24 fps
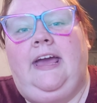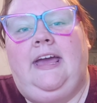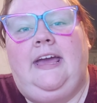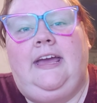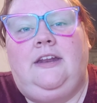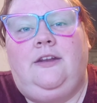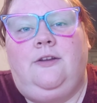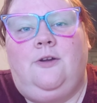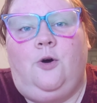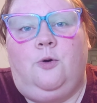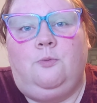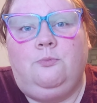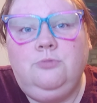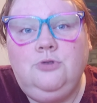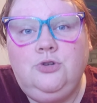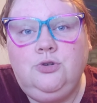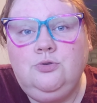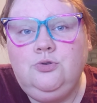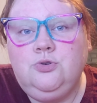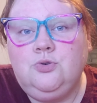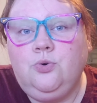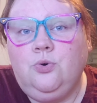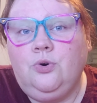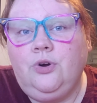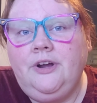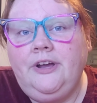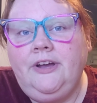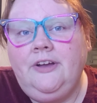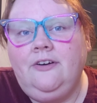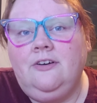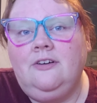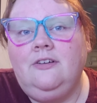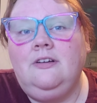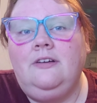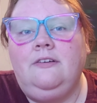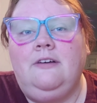a gnome
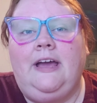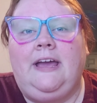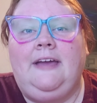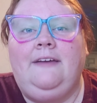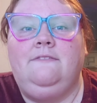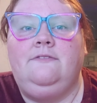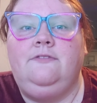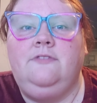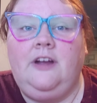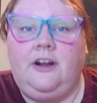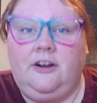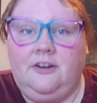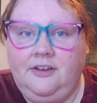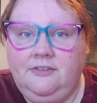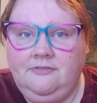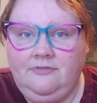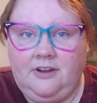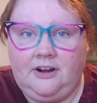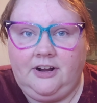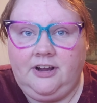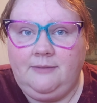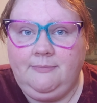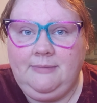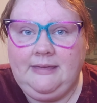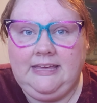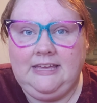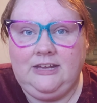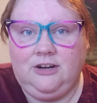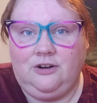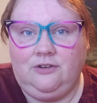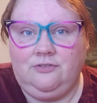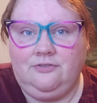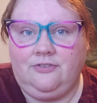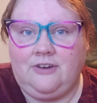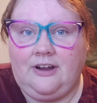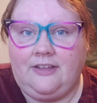tutorial, a very, very
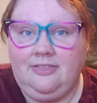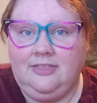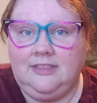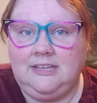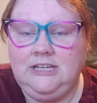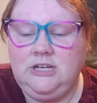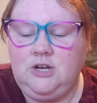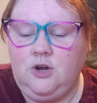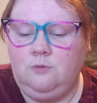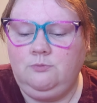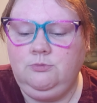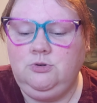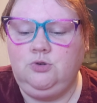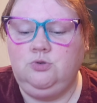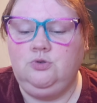beginner-friendly gnome